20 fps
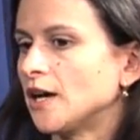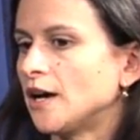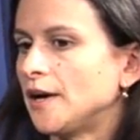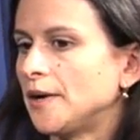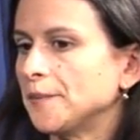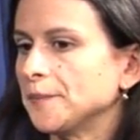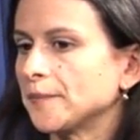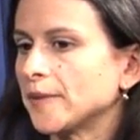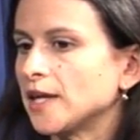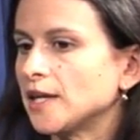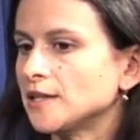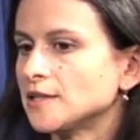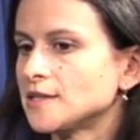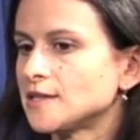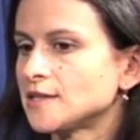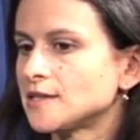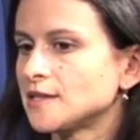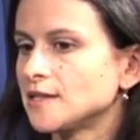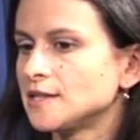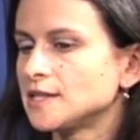Um,
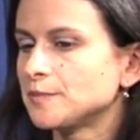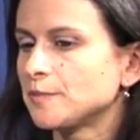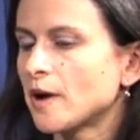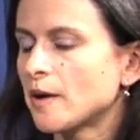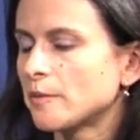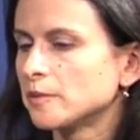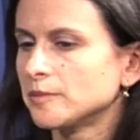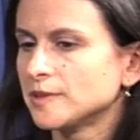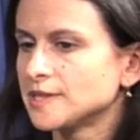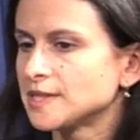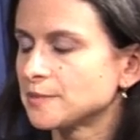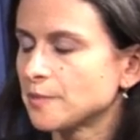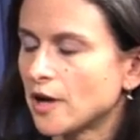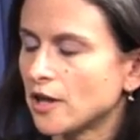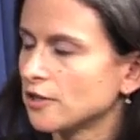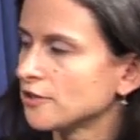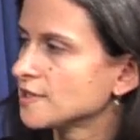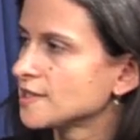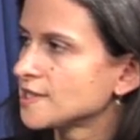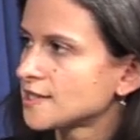it's, it's probably
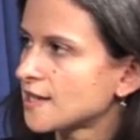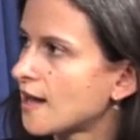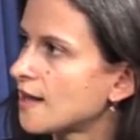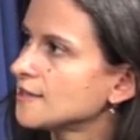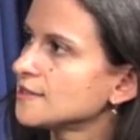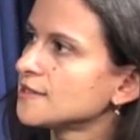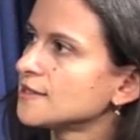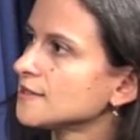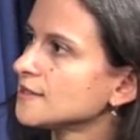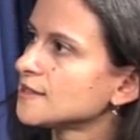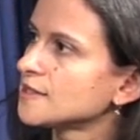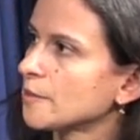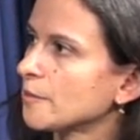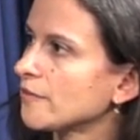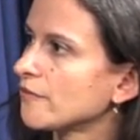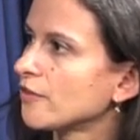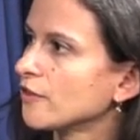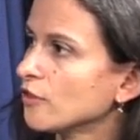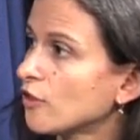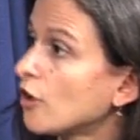smaller in size than some of
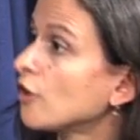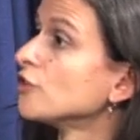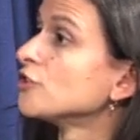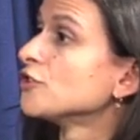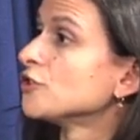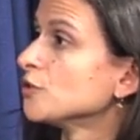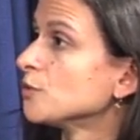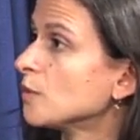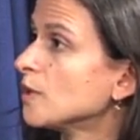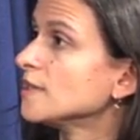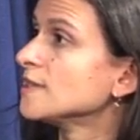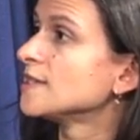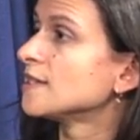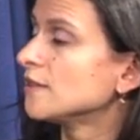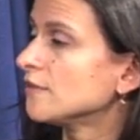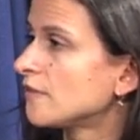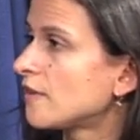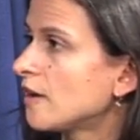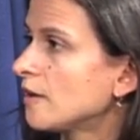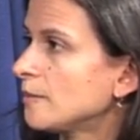the larger ones that
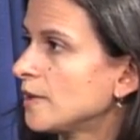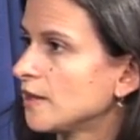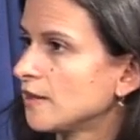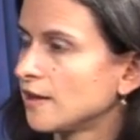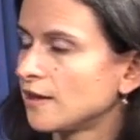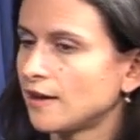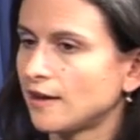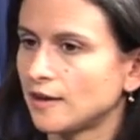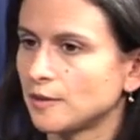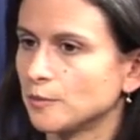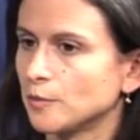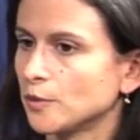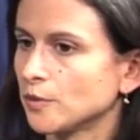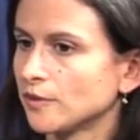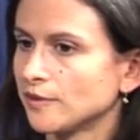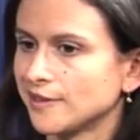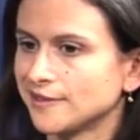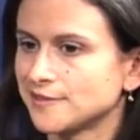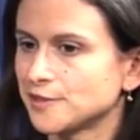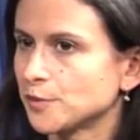have come in that had more
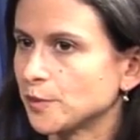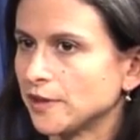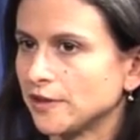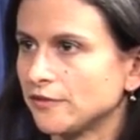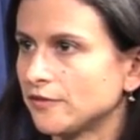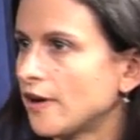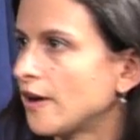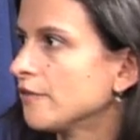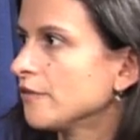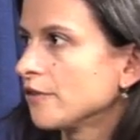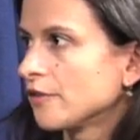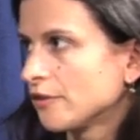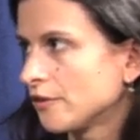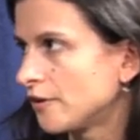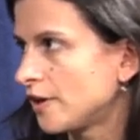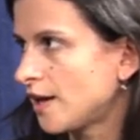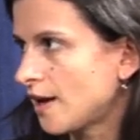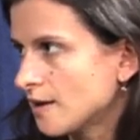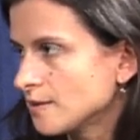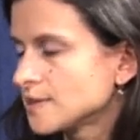like twenty-five or
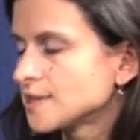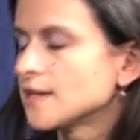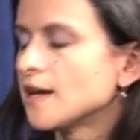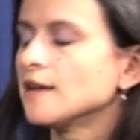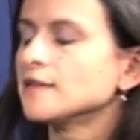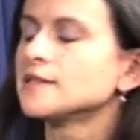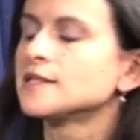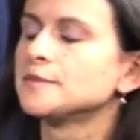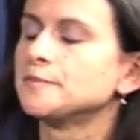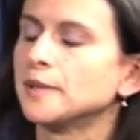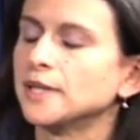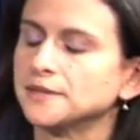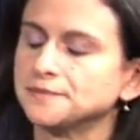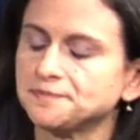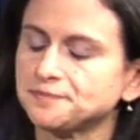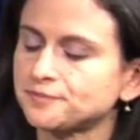thirty house lots, but